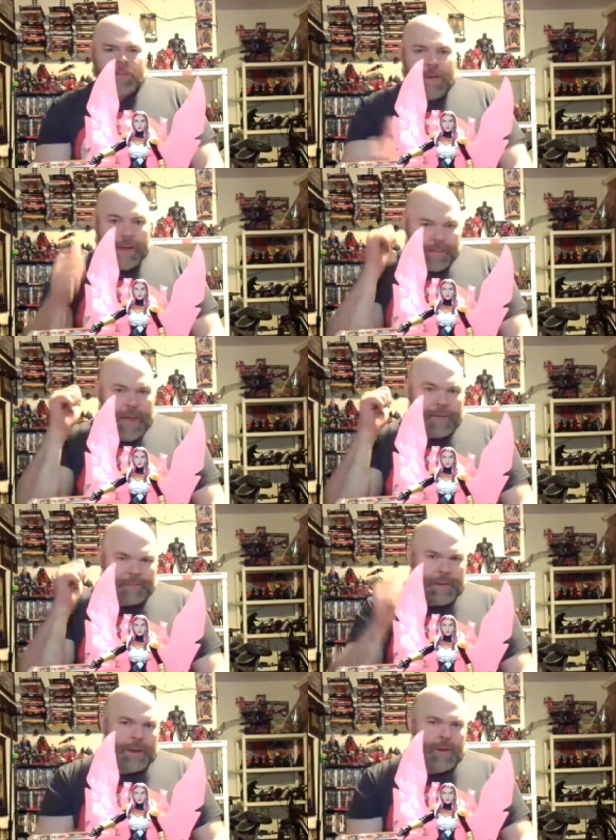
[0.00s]
to find that
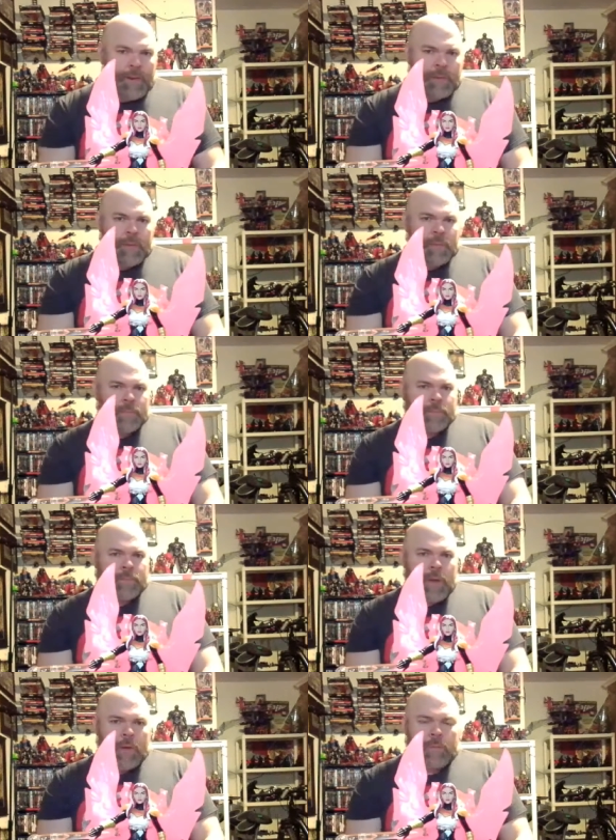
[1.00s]
video,
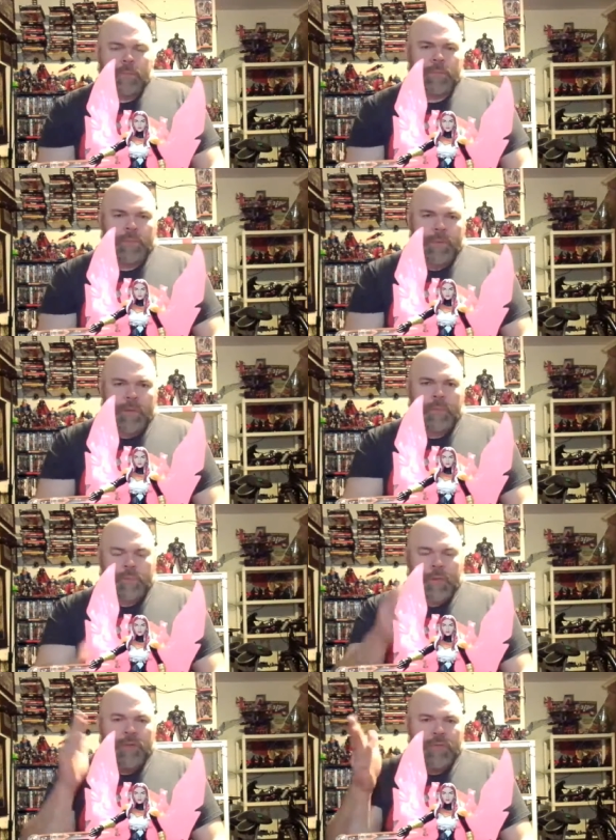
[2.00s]
you know,
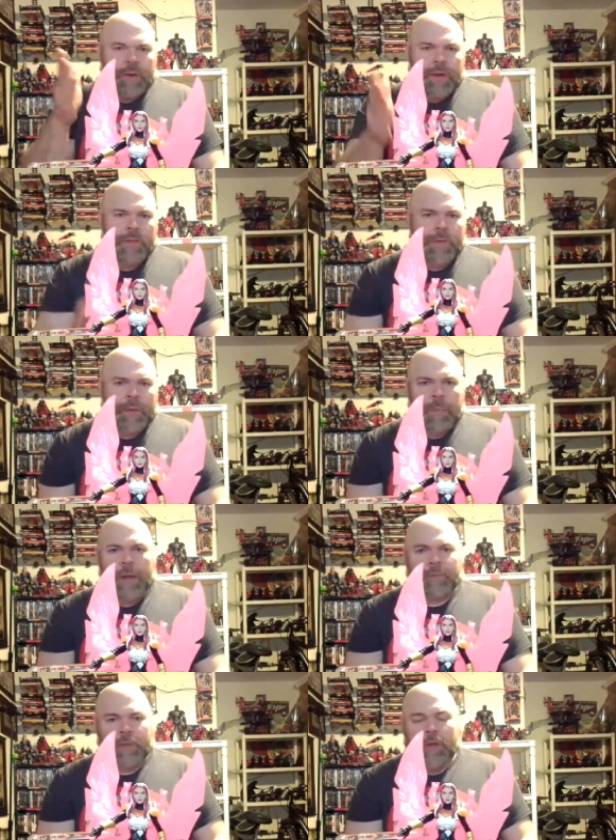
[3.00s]
please look under the
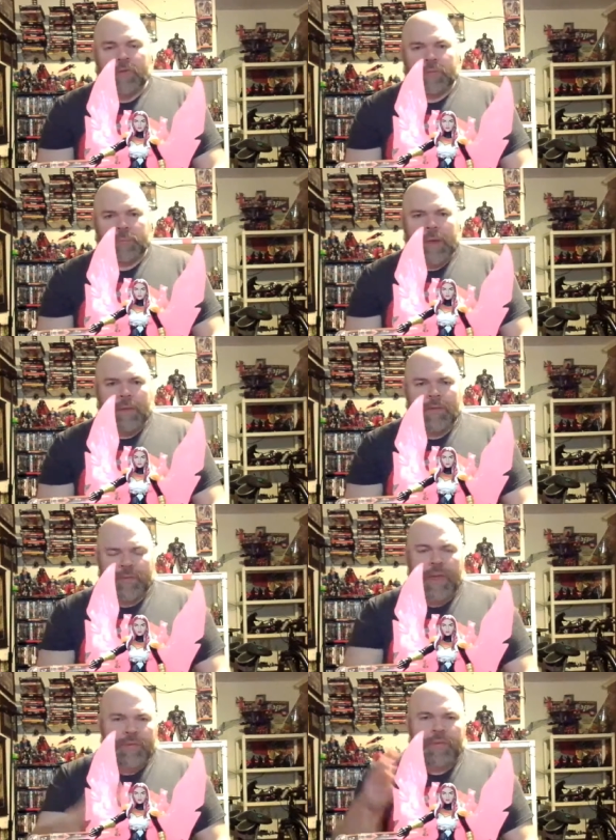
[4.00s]
Marvel Legends playlist.
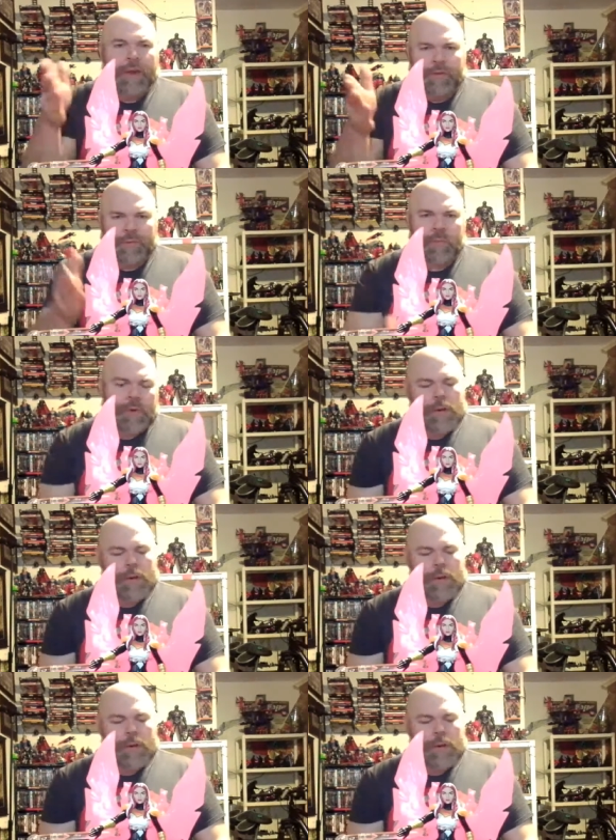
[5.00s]
He's there somewhere.